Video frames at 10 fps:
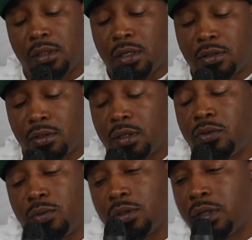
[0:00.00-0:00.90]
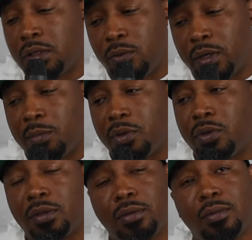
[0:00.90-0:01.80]
Yeah, so that's what I'm
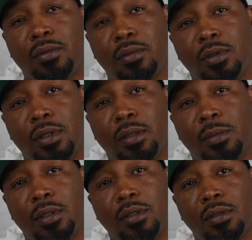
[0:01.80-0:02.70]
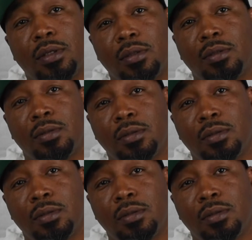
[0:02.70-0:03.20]
on. You know what I mean? So